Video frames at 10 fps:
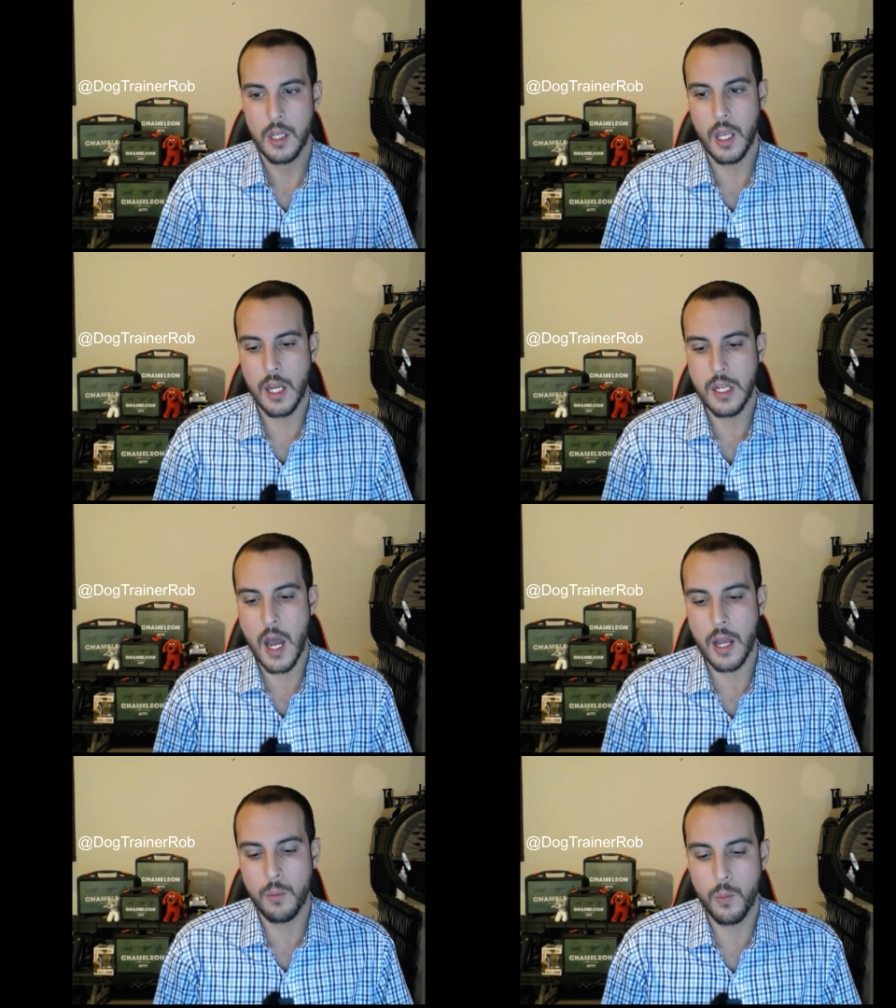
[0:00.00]
And
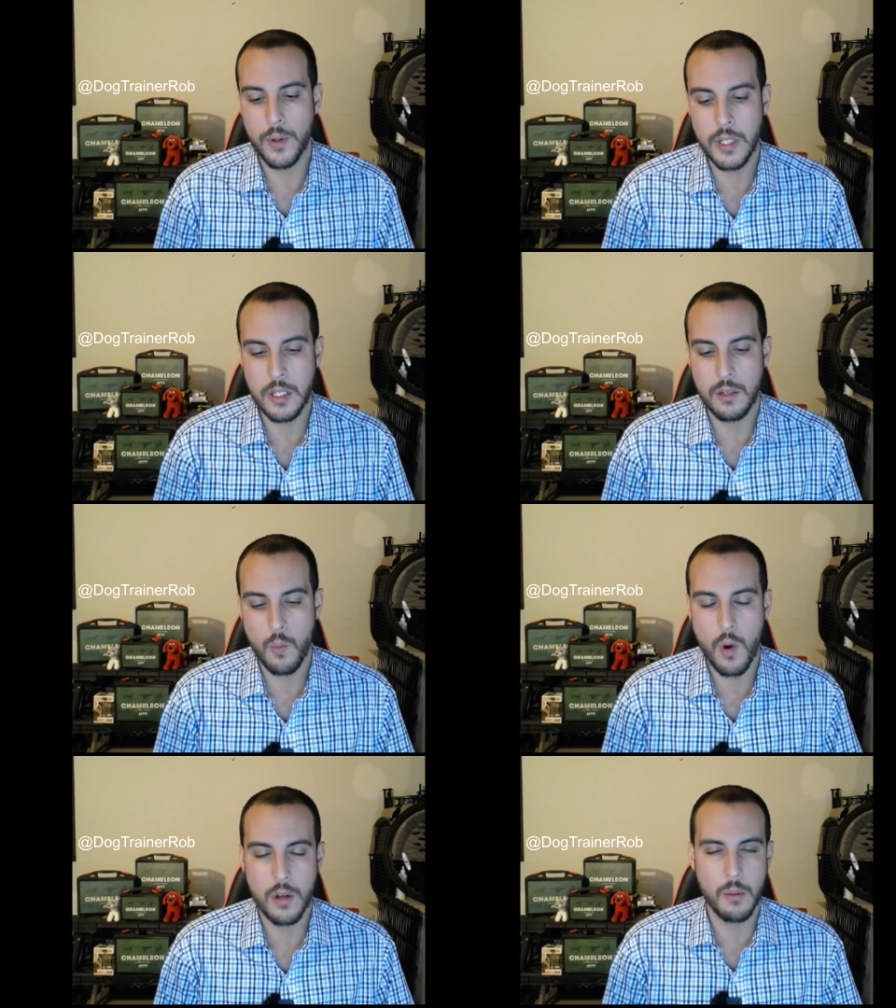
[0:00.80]
I wouldn't
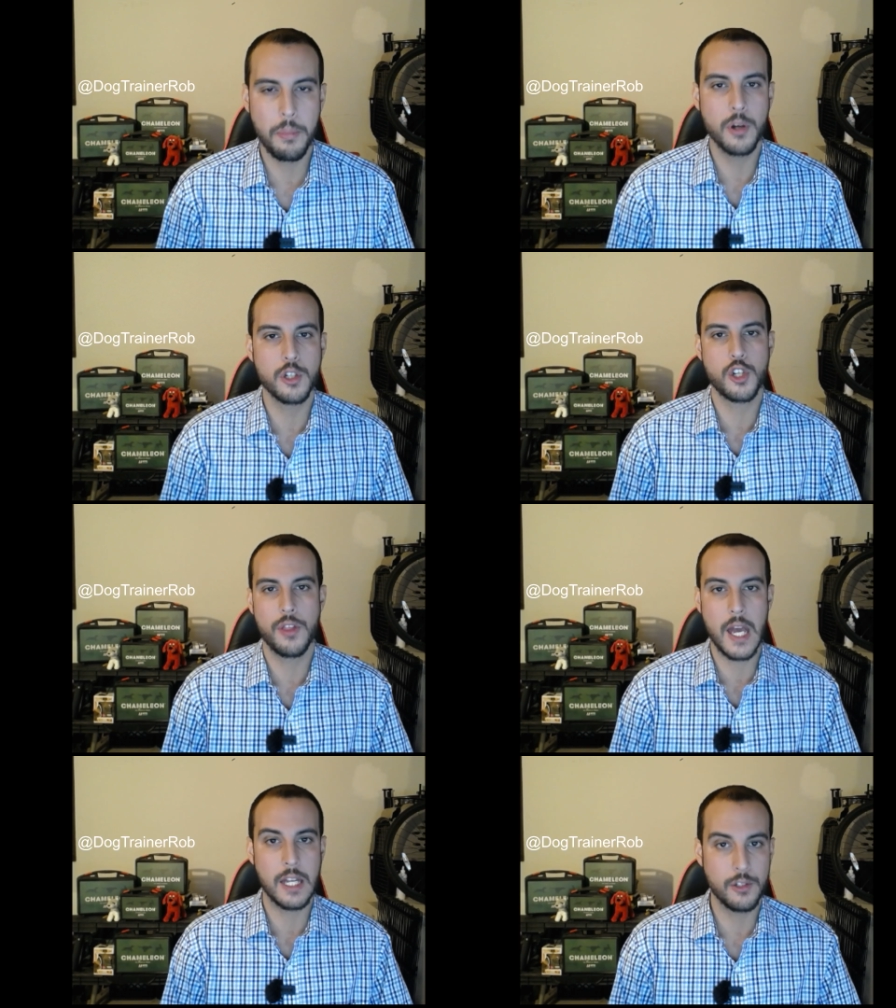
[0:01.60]
want to push
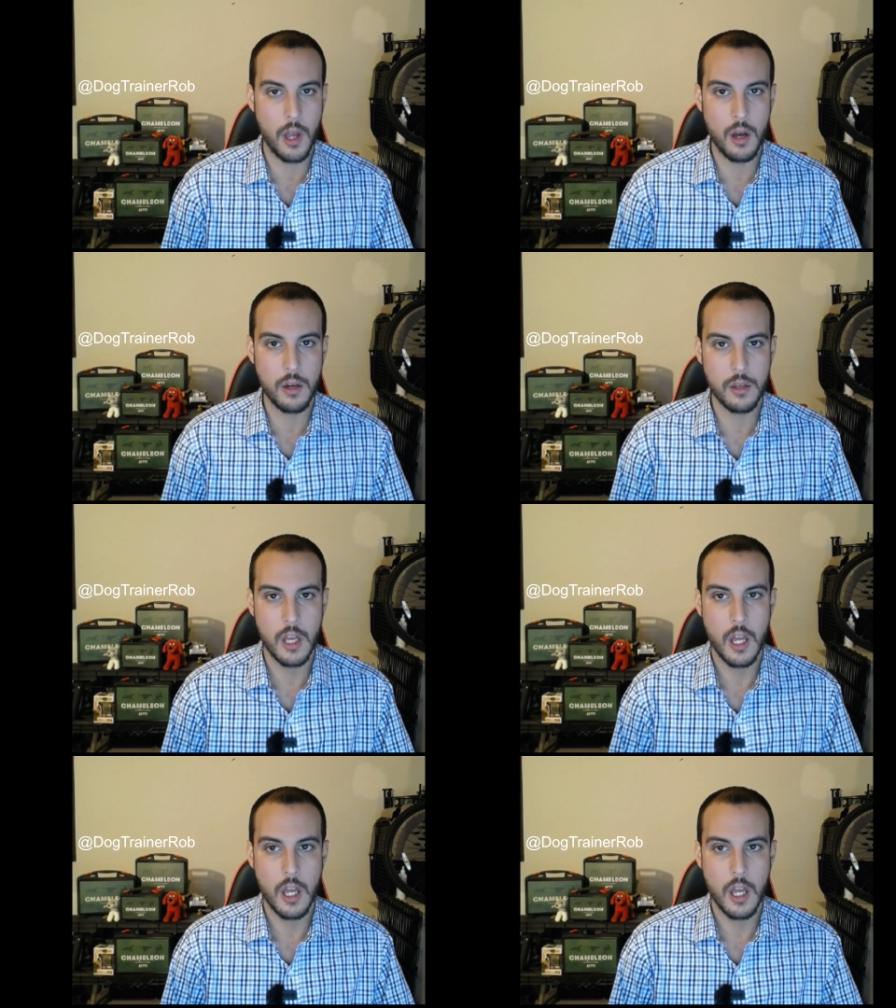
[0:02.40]
that dog